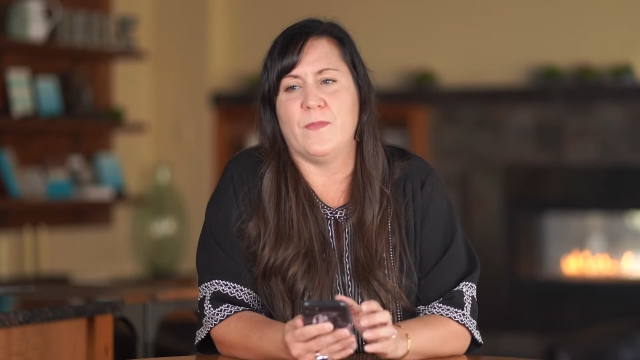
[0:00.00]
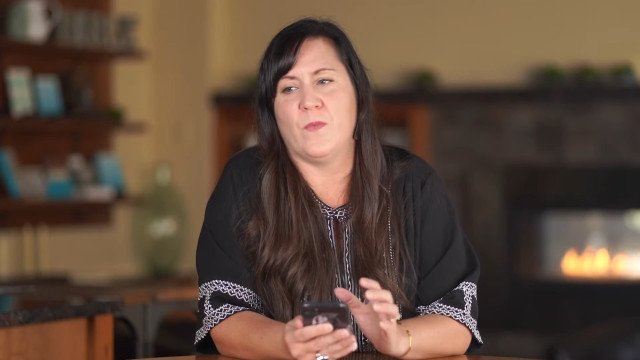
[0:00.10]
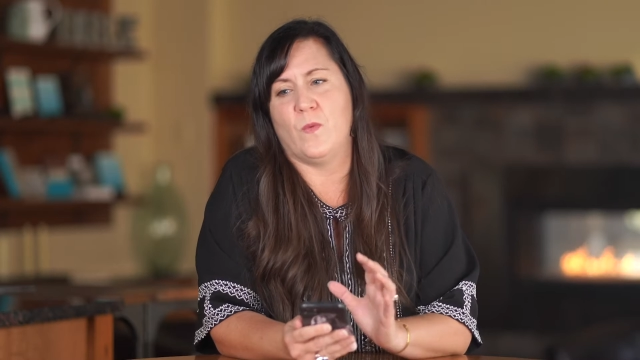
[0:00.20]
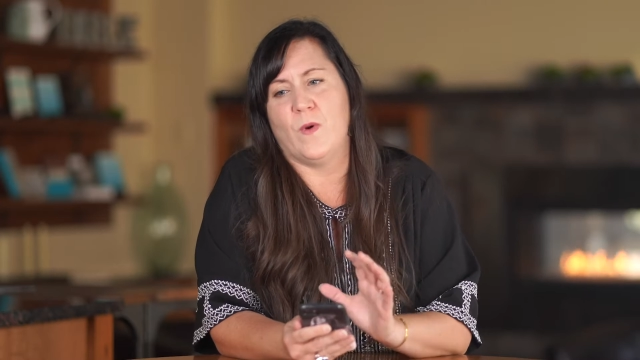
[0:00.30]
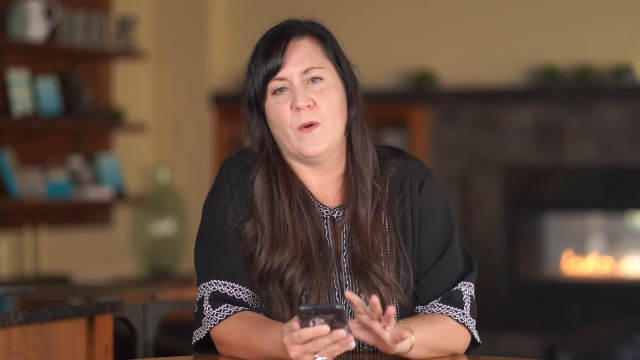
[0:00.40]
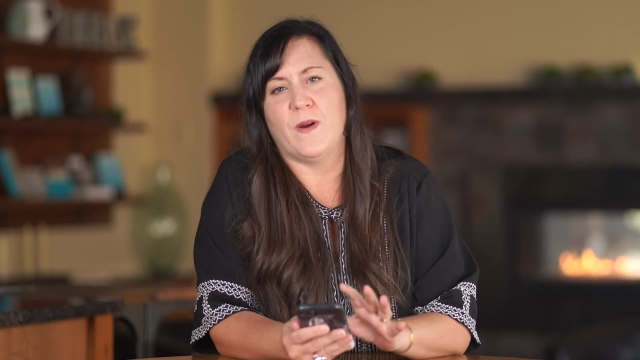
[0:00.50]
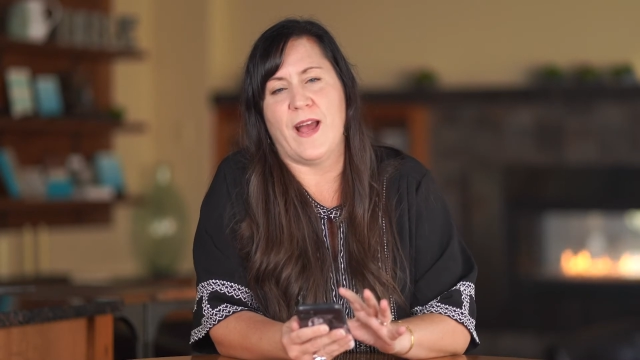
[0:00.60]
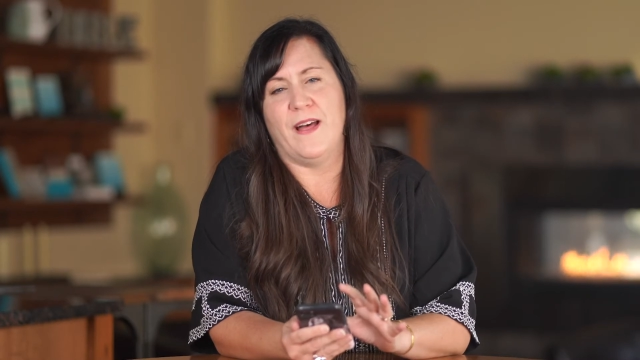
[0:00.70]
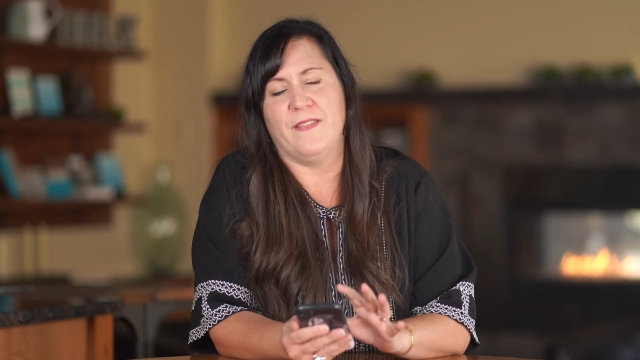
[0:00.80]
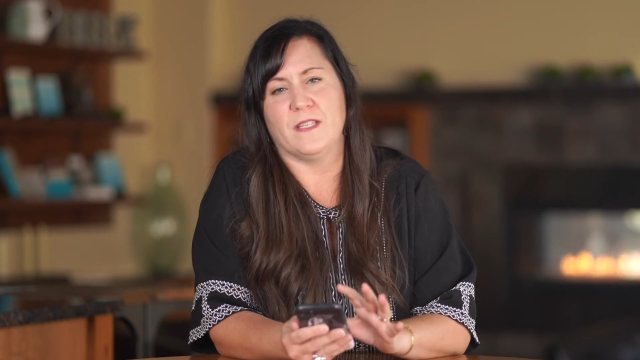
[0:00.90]
where we're
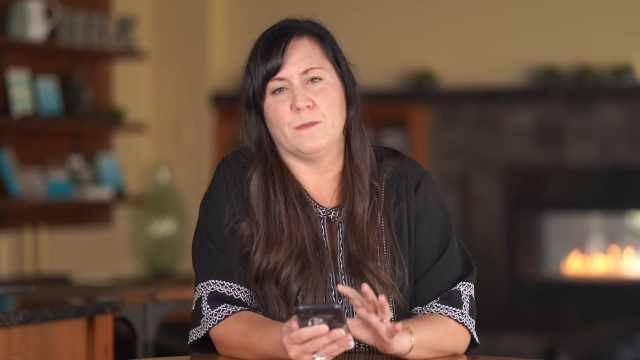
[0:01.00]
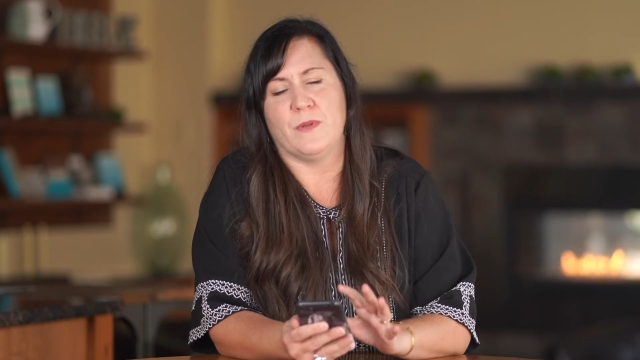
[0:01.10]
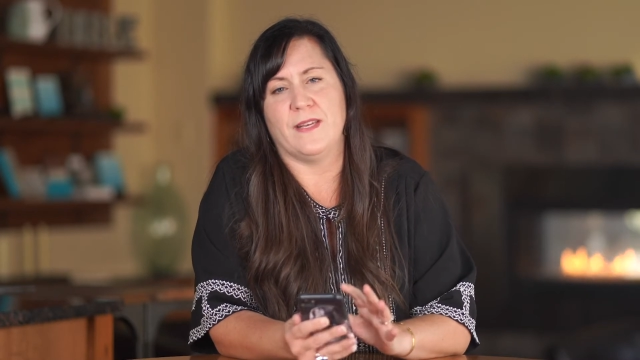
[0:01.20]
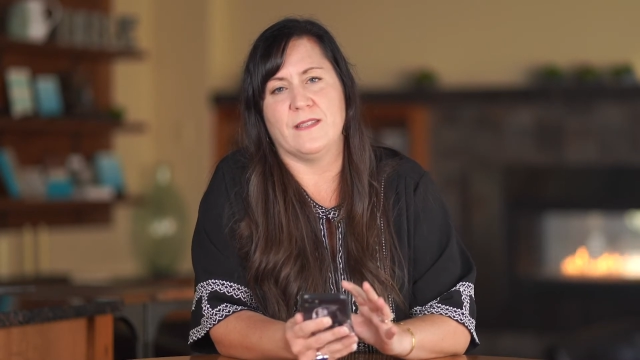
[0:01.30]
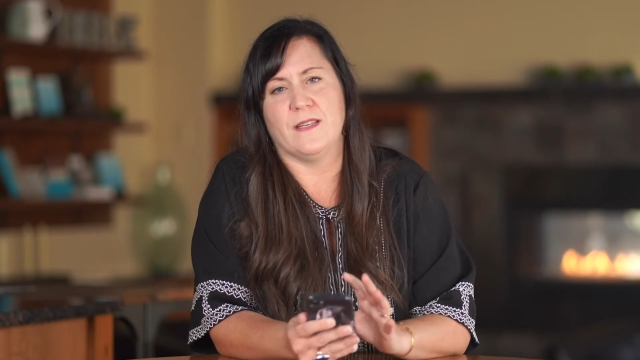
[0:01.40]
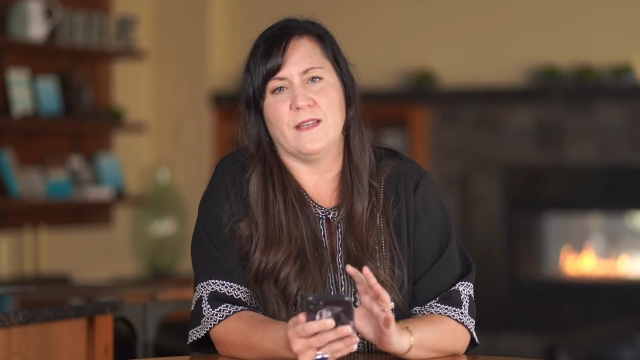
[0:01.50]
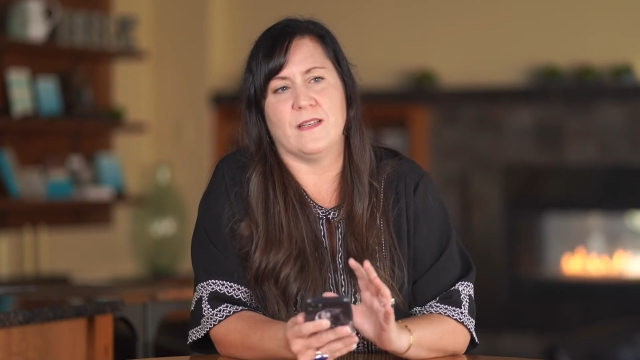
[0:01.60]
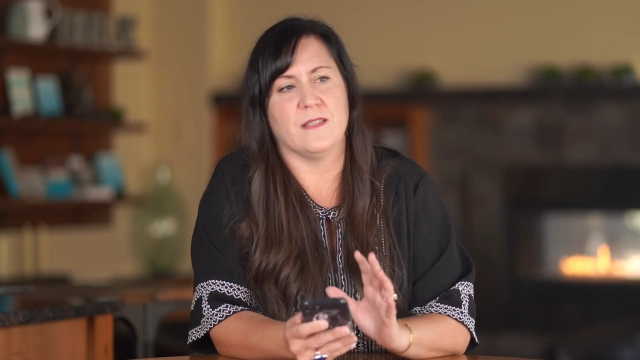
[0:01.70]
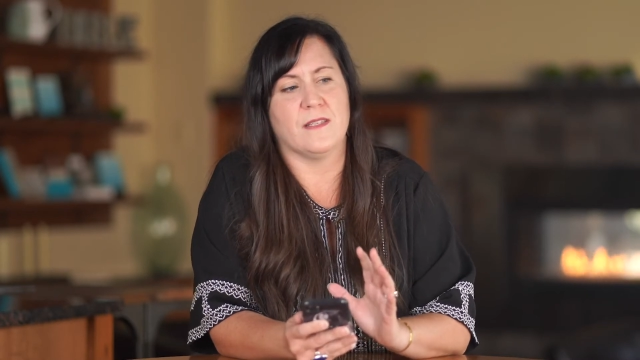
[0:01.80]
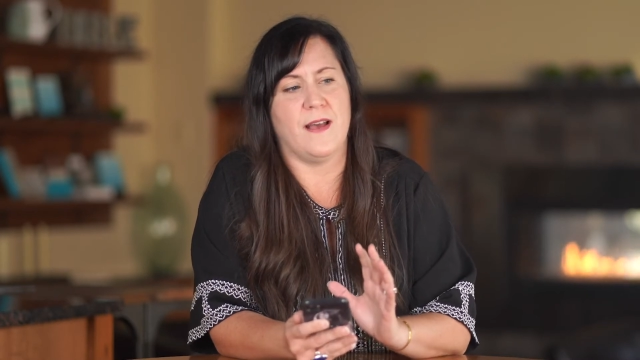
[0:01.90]
at in this place
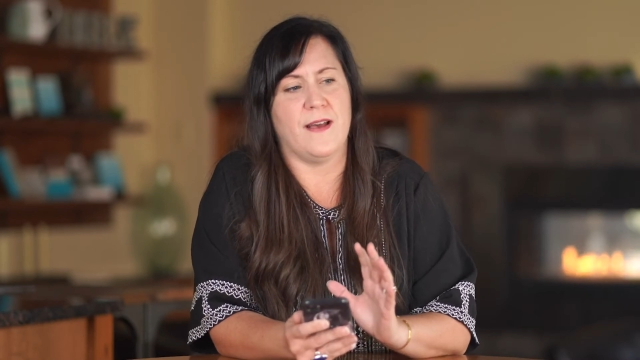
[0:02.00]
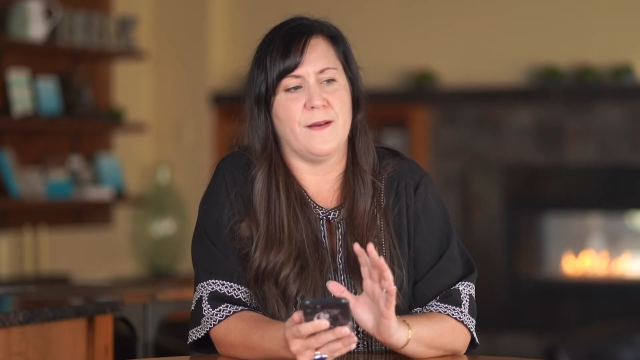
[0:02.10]
is